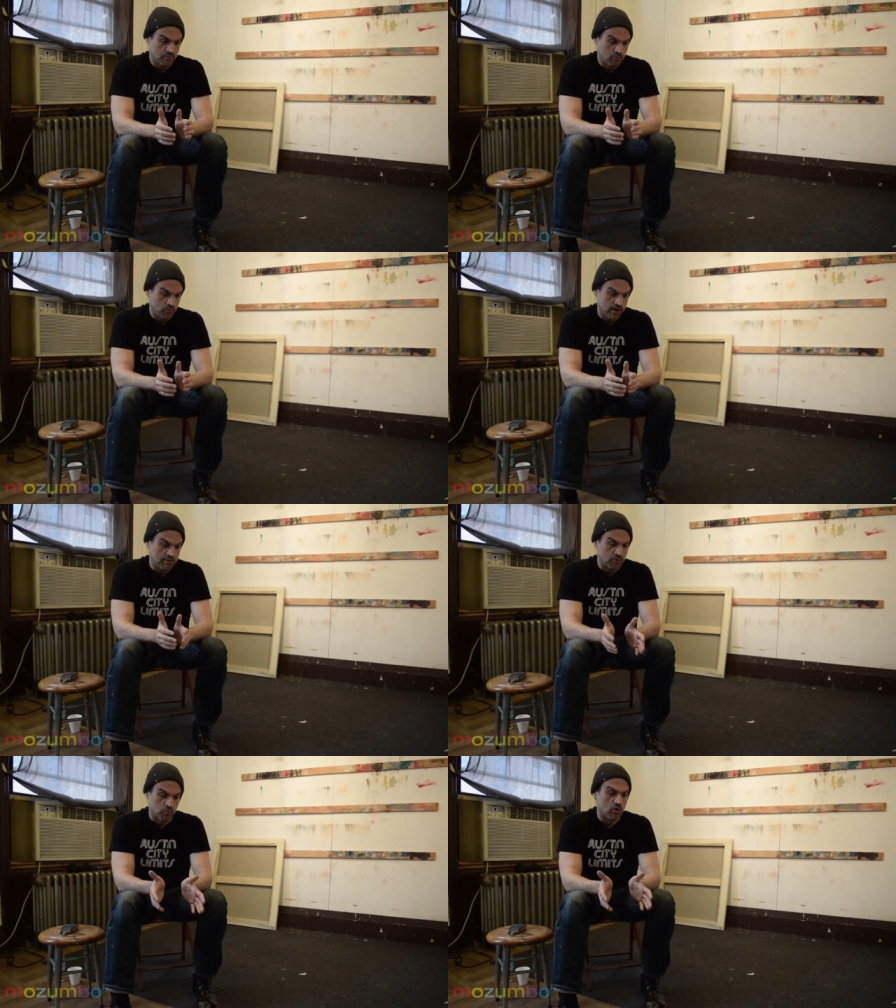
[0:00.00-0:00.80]

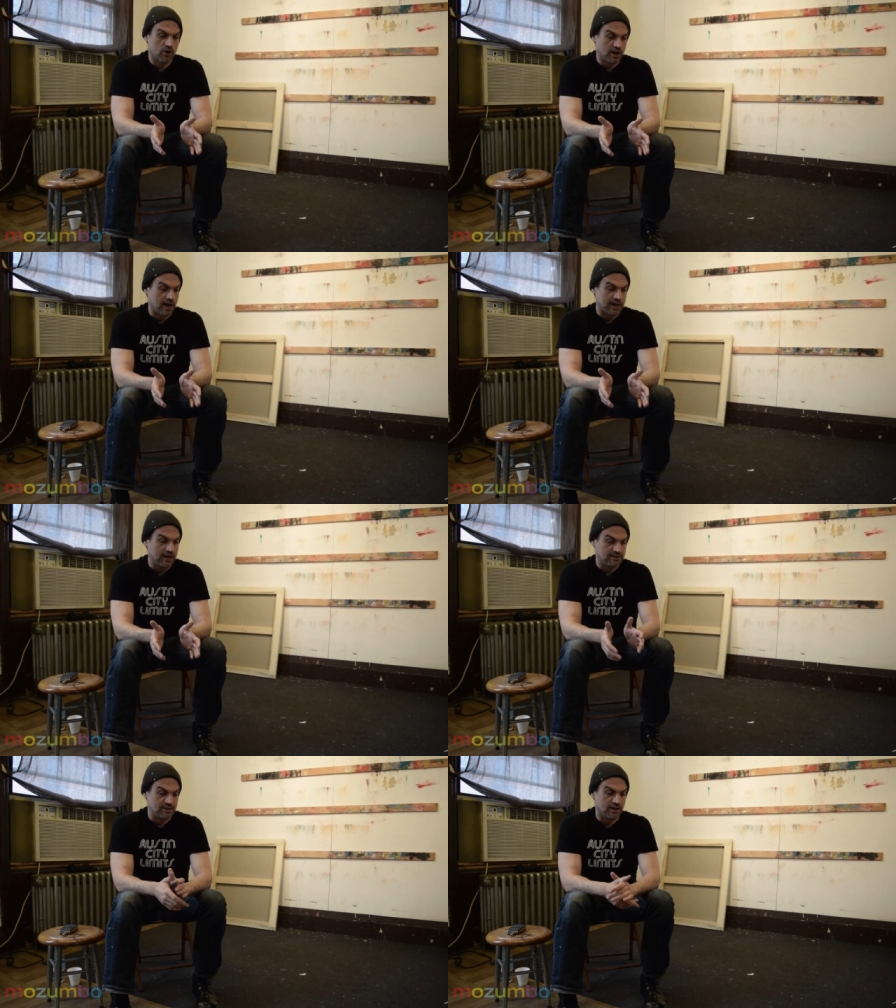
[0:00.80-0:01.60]
whatever work I
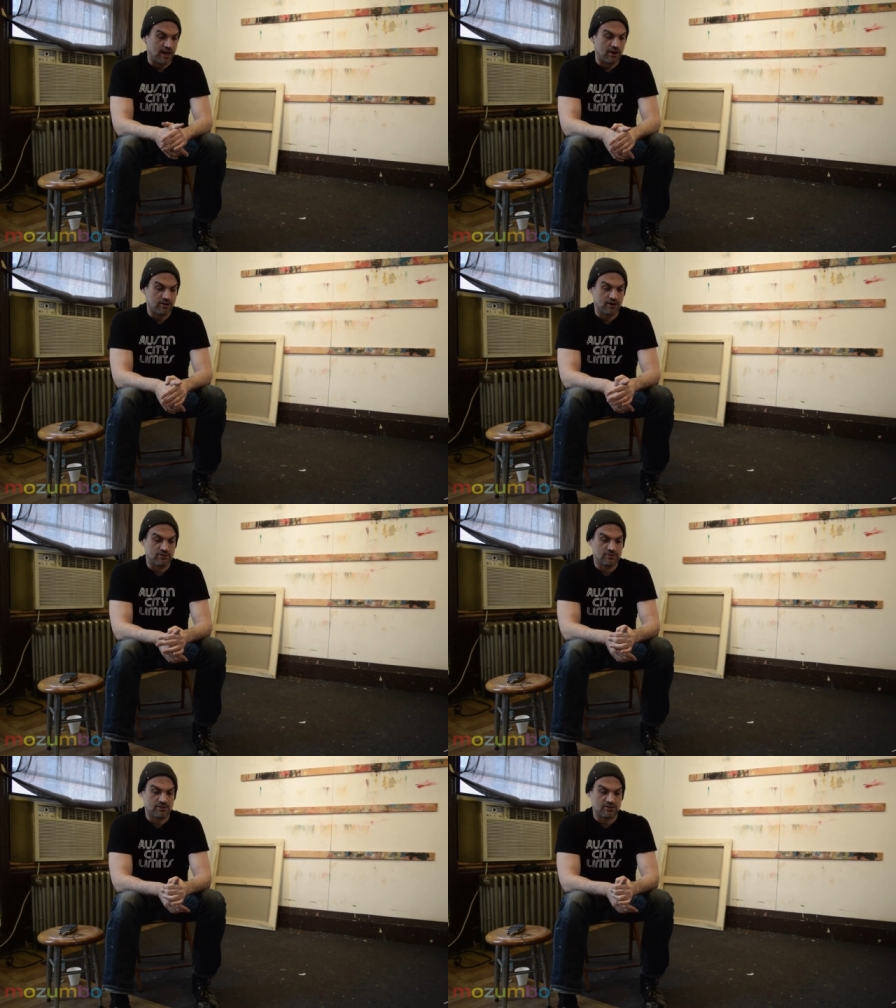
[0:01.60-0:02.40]
get done out
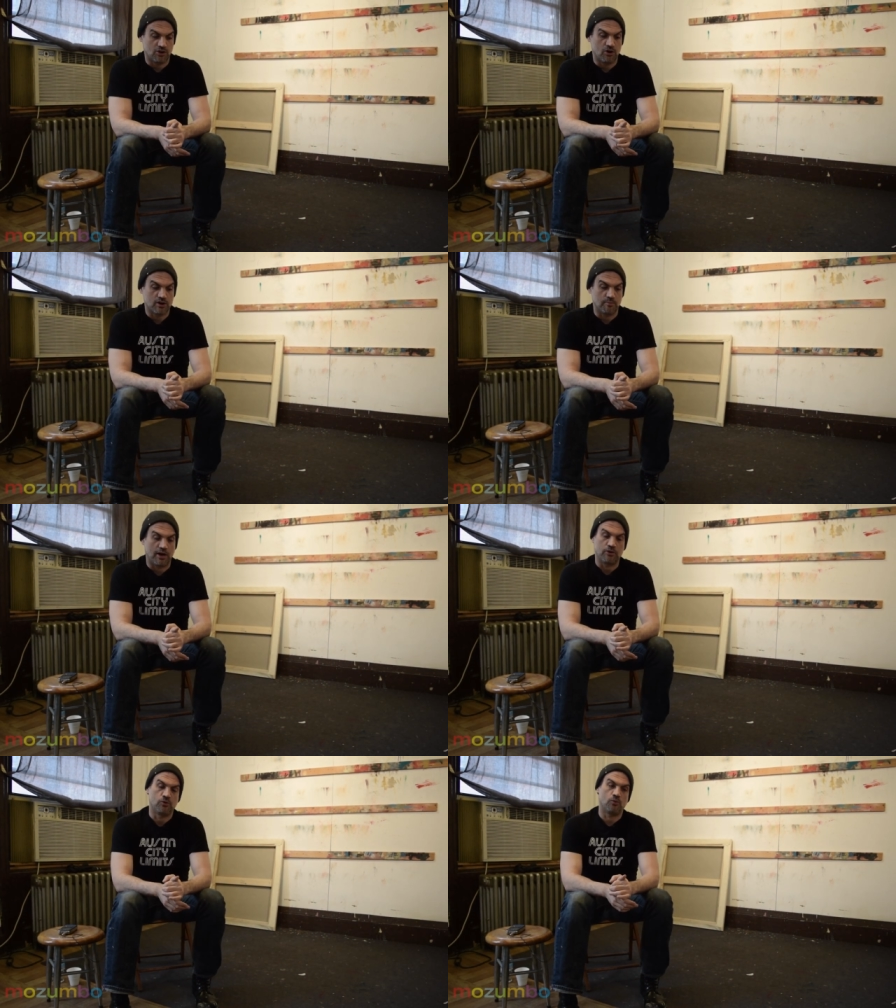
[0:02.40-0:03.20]
here to talk
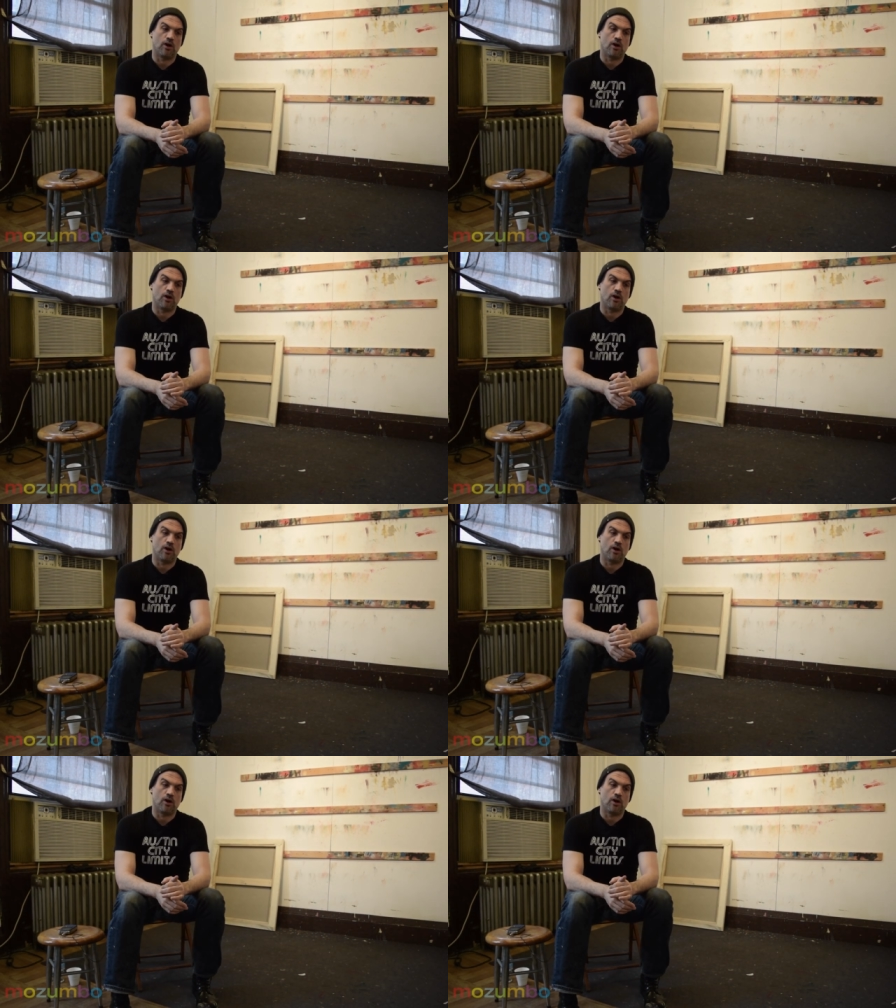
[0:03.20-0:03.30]
about who